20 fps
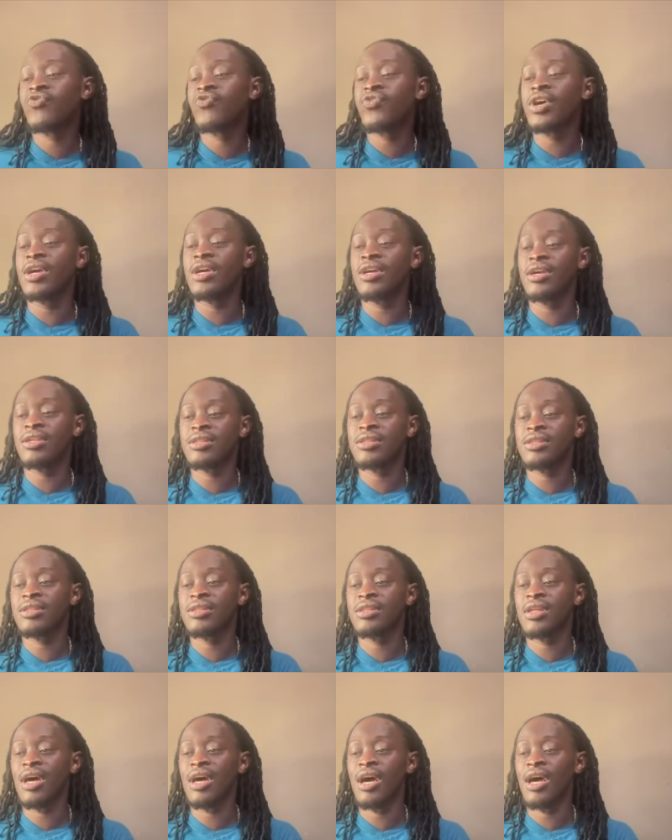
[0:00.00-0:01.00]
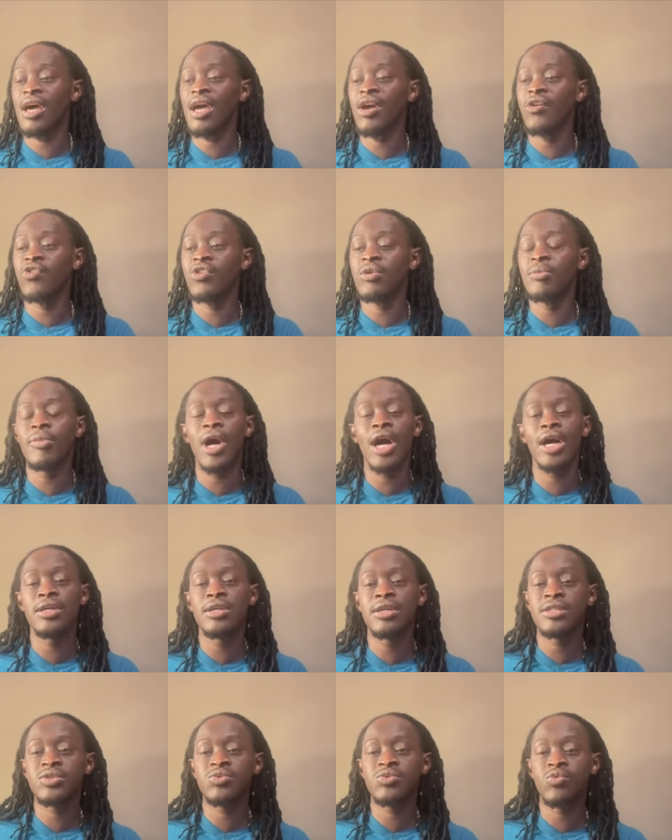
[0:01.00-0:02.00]
faith that everybody
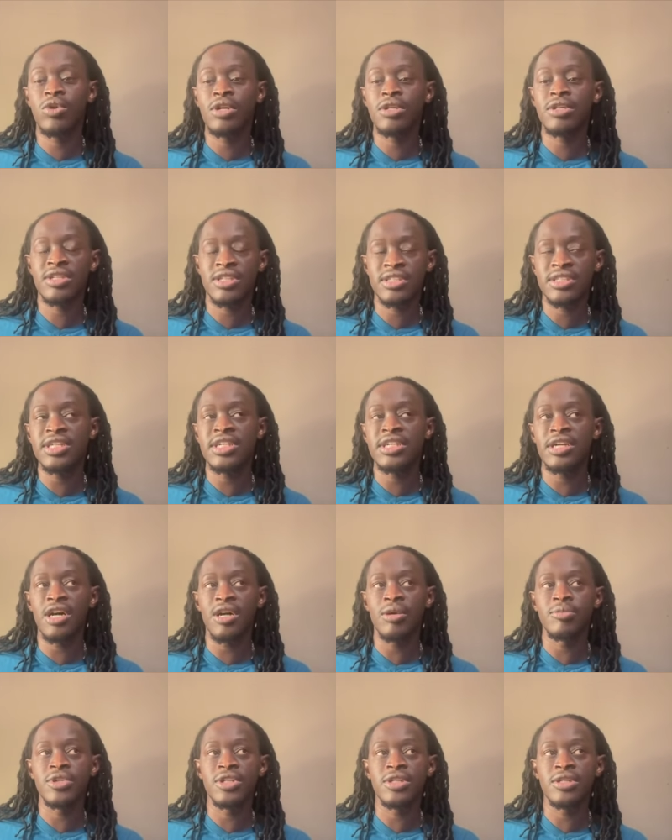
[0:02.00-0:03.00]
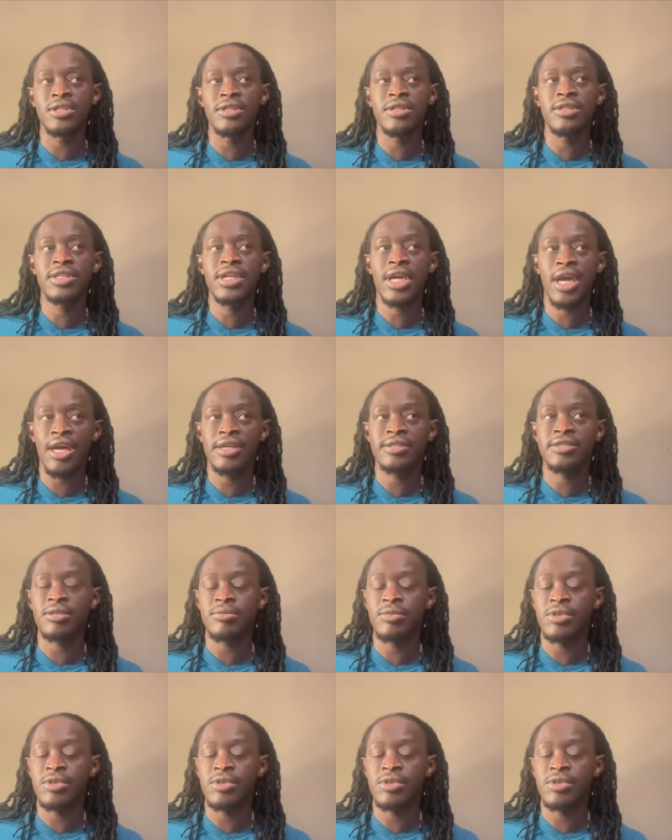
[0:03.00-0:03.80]
that's working, because he had helped me cast some of